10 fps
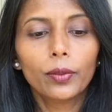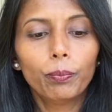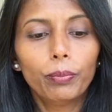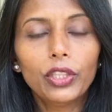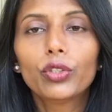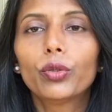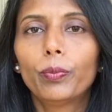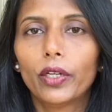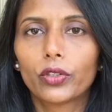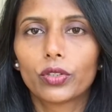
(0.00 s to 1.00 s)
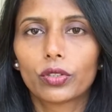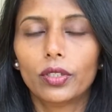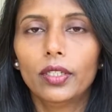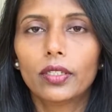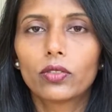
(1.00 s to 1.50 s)
the Pitru Paksha
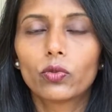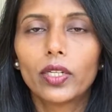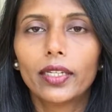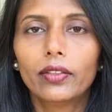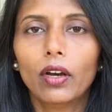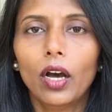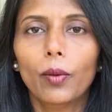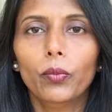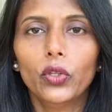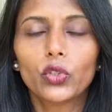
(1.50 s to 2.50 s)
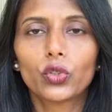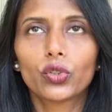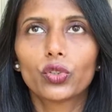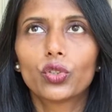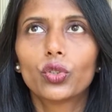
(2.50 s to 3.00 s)
is really the
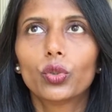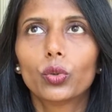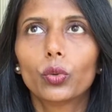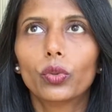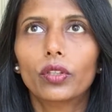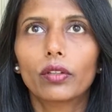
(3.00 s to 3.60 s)
homage to